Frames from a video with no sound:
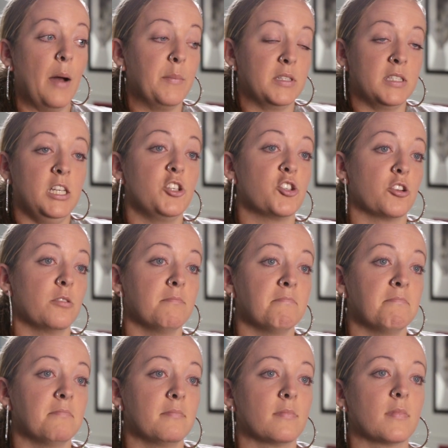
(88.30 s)
I'm a teacher.
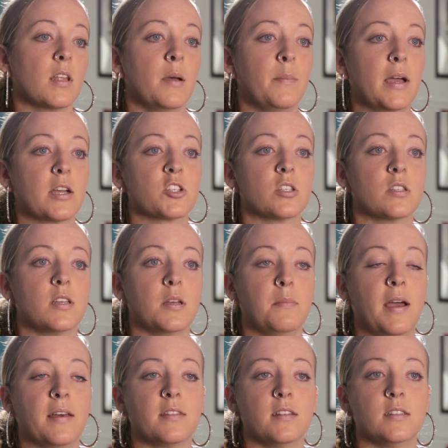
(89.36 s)
I'm actually a
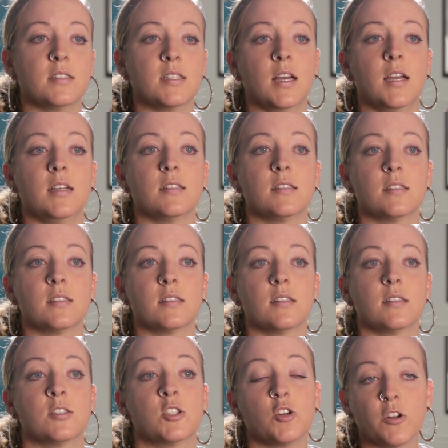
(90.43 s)
math and science
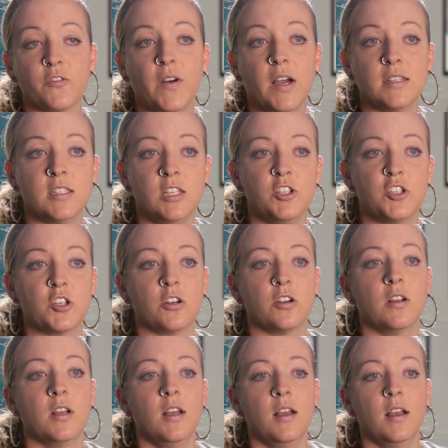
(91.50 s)
certified
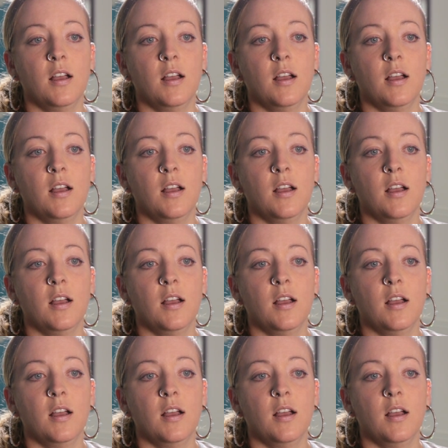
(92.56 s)
teacher.